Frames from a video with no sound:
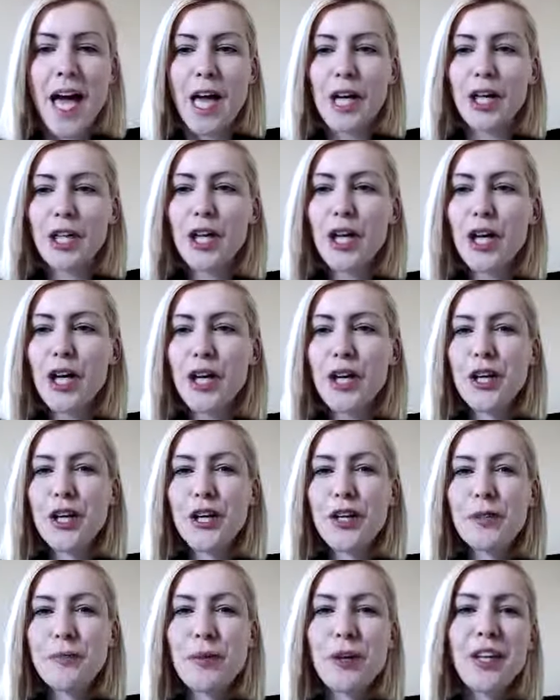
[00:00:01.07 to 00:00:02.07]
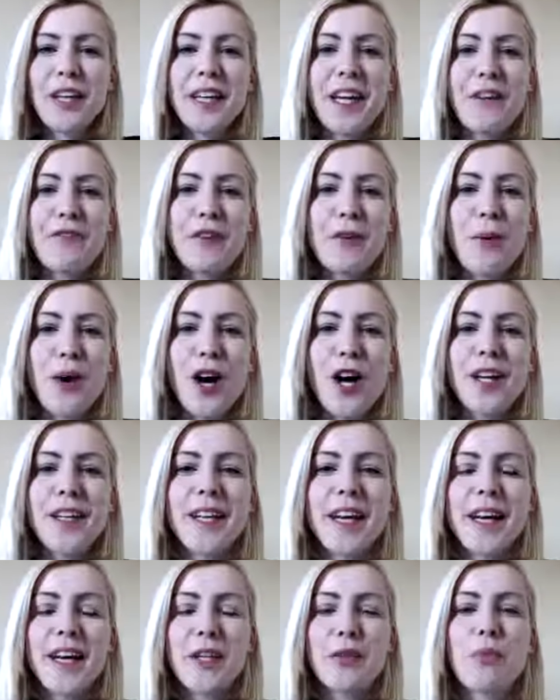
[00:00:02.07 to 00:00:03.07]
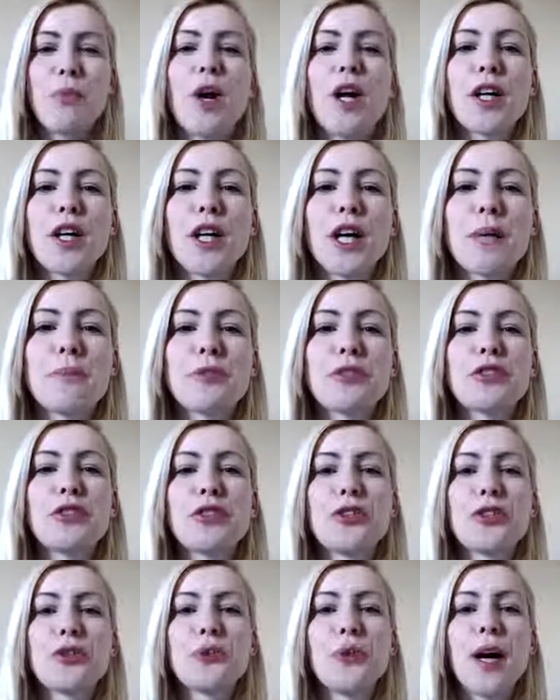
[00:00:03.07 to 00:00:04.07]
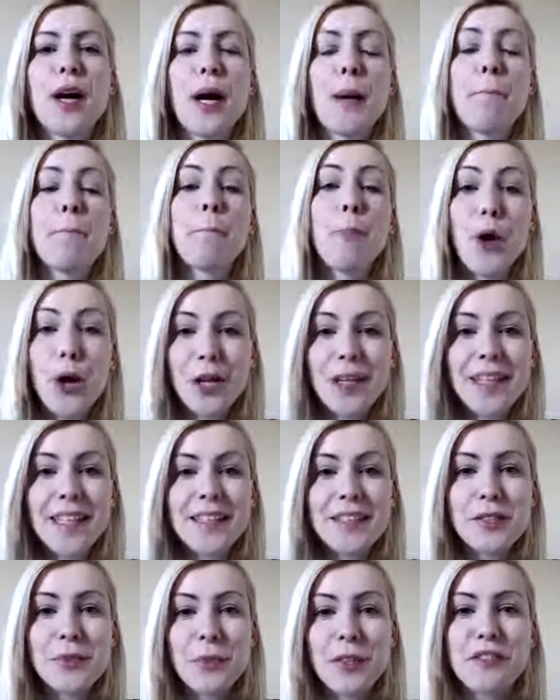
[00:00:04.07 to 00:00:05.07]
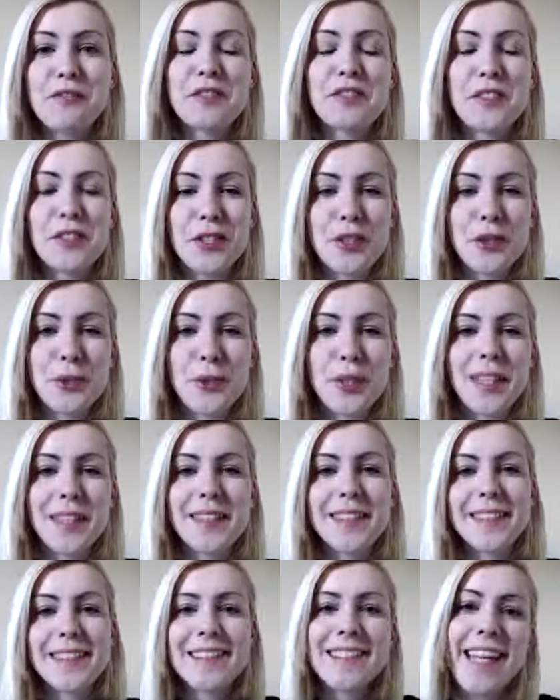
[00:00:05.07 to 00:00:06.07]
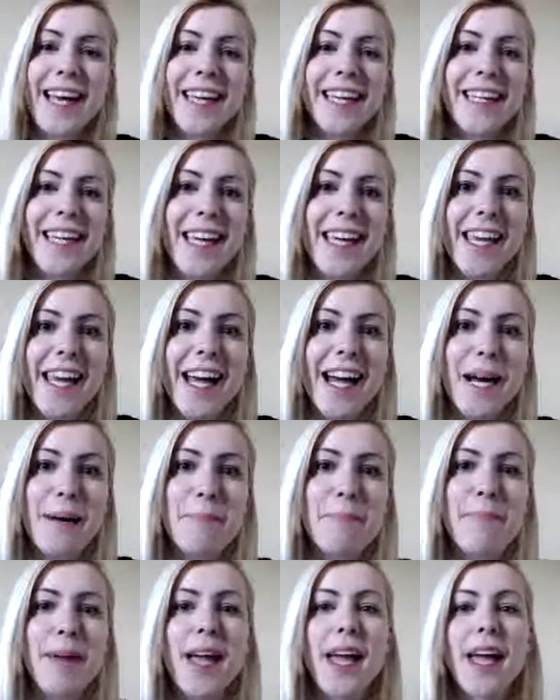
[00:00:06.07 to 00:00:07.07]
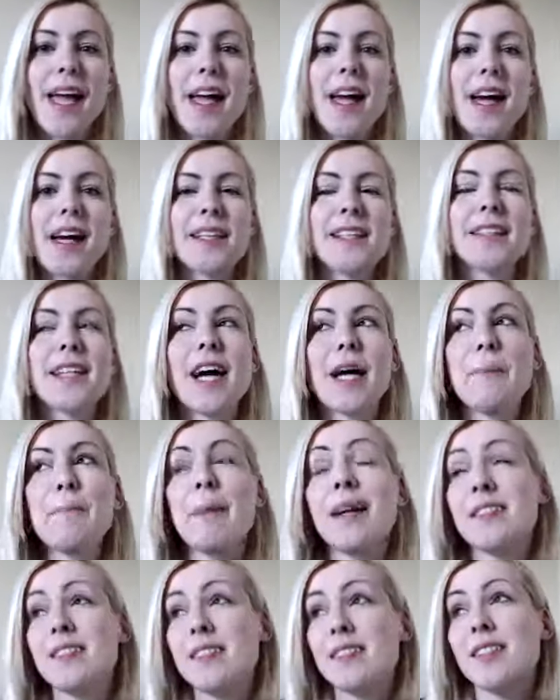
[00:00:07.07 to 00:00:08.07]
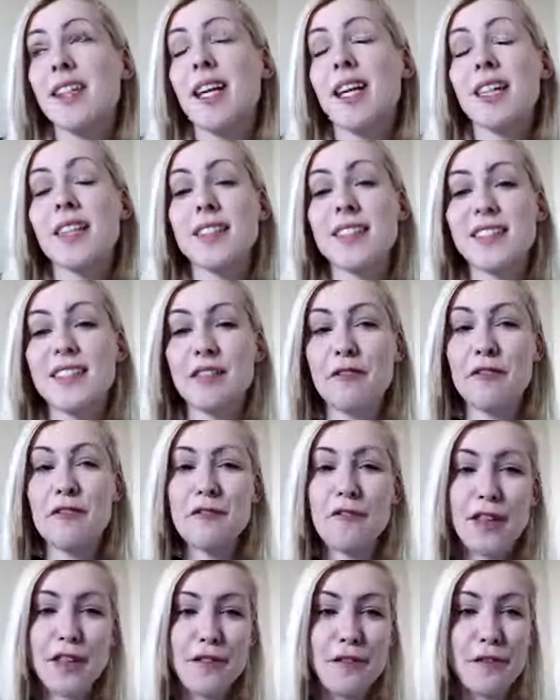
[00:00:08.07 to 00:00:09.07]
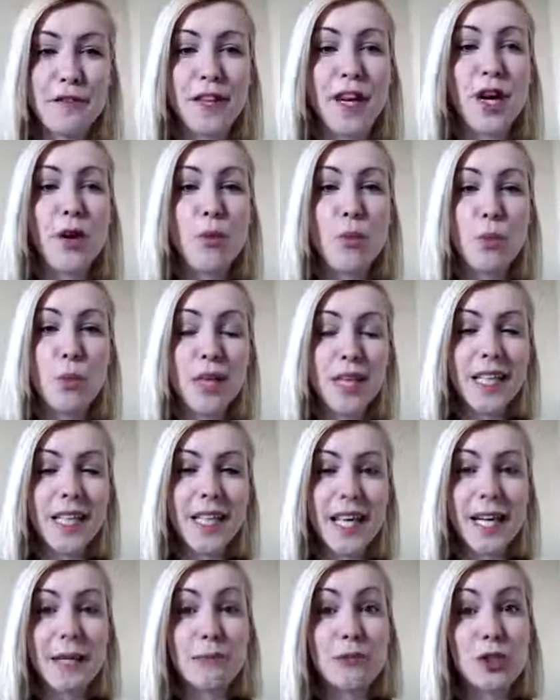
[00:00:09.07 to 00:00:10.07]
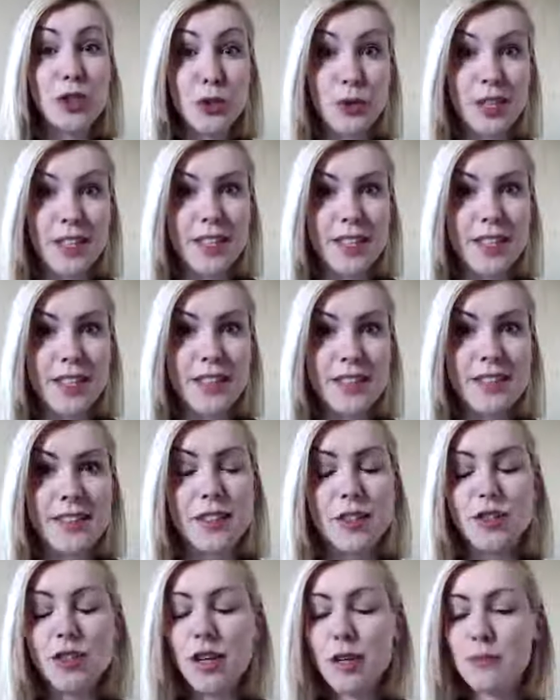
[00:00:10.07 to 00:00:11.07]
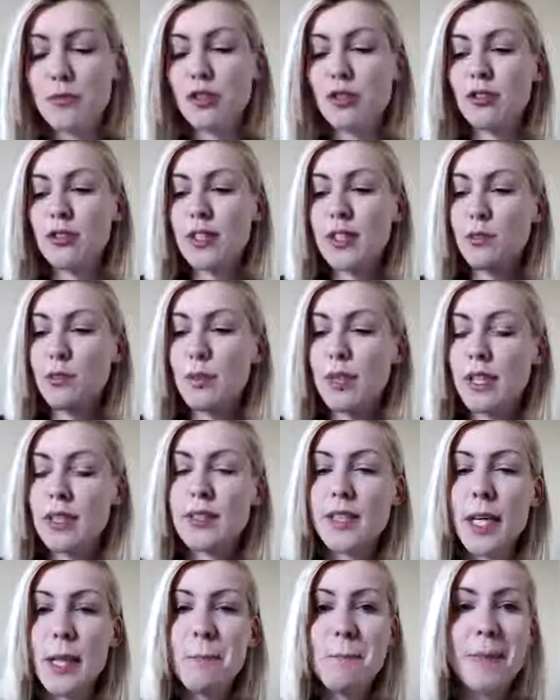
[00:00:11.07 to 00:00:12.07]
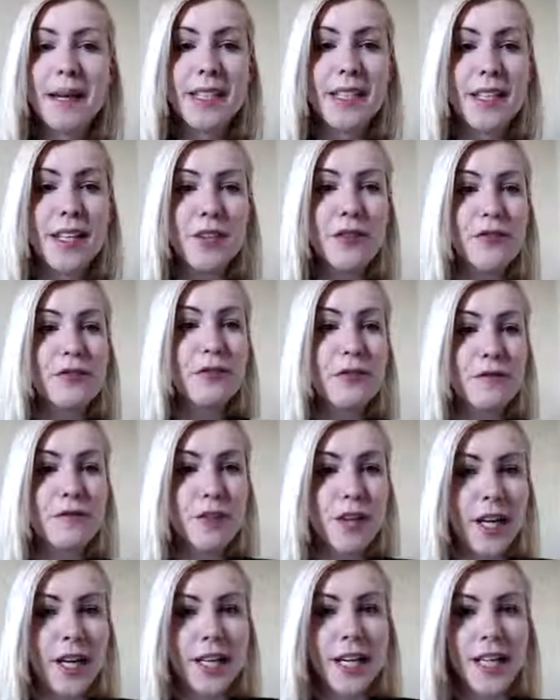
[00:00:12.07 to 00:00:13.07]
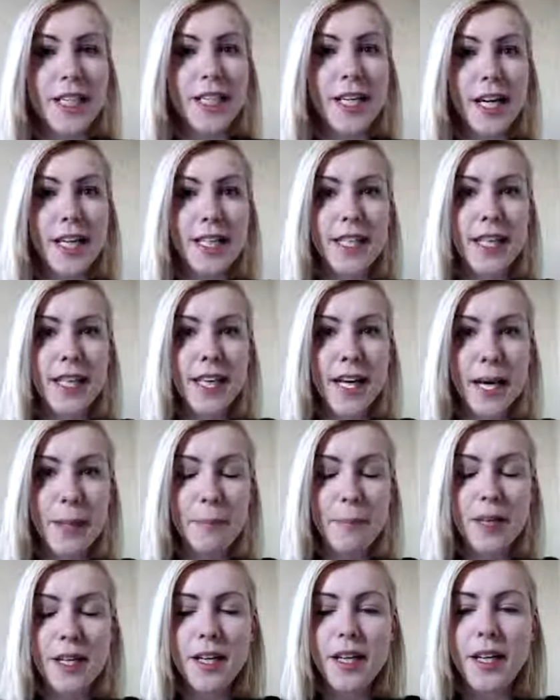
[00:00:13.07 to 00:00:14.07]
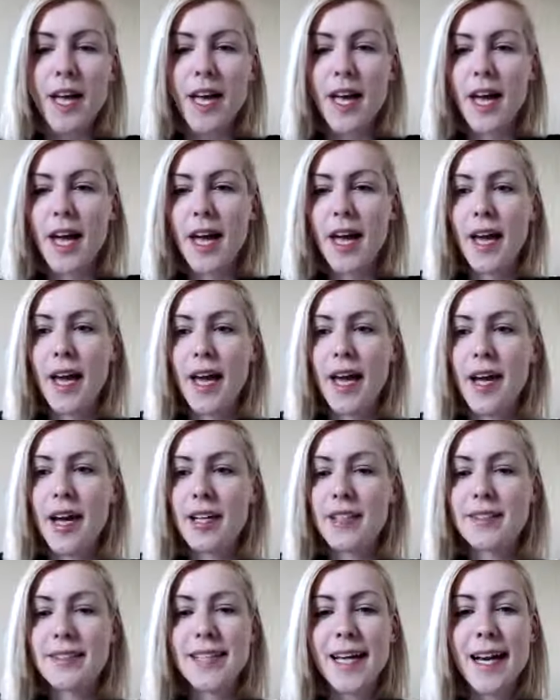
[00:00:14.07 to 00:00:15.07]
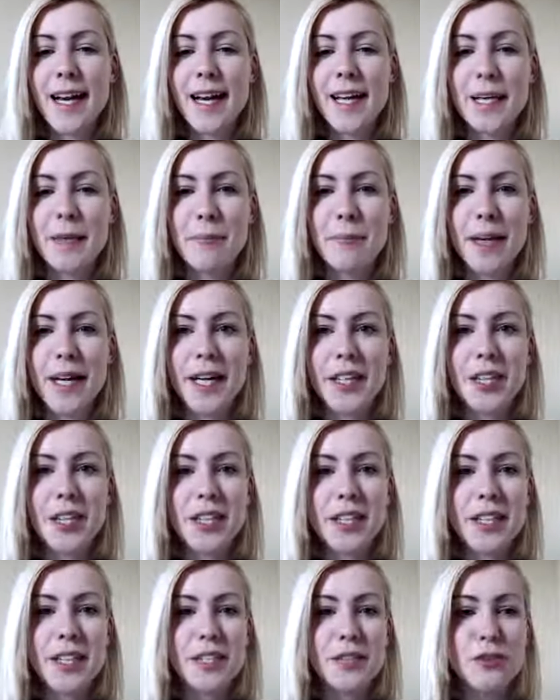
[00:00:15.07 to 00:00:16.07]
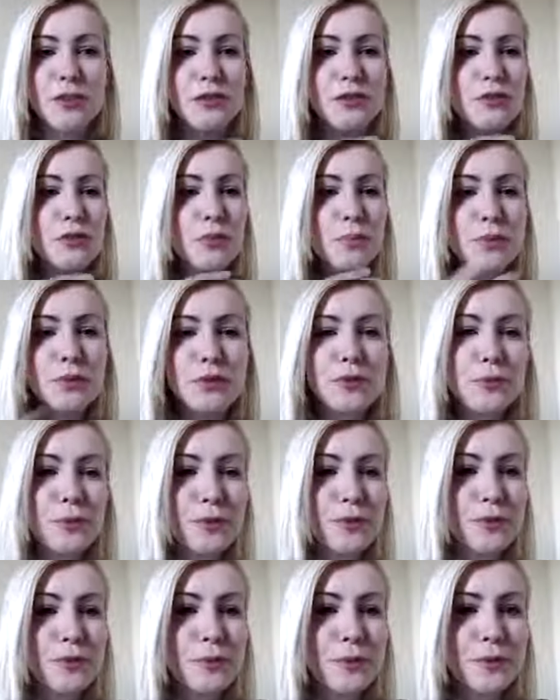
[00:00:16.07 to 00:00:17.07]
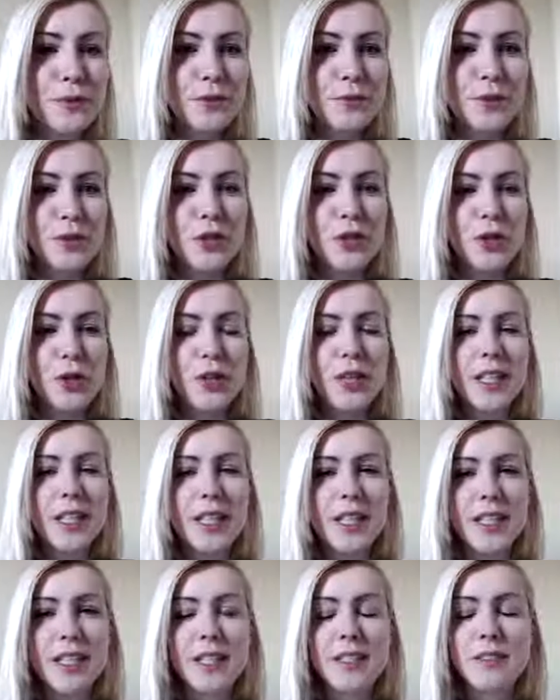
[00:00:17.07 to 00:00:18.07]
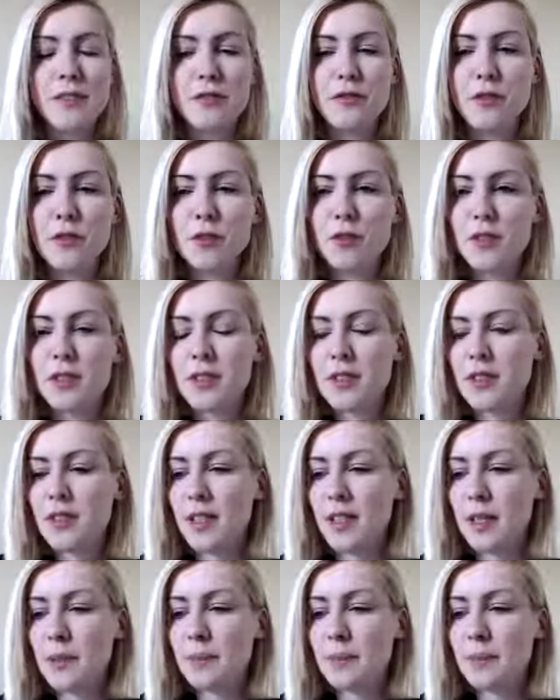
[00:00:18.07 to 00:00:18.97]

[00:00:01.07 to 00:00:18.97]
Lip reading: Good morning, everyone, and welcome to Mornings with Sue. It's 9 a.m., and I must say it's the fifth week I'm doing this. So I'm doing it weekday, Monday through Friday, 9 a.m., and I'm actually super, super, super, super enjoying it. It's, of course,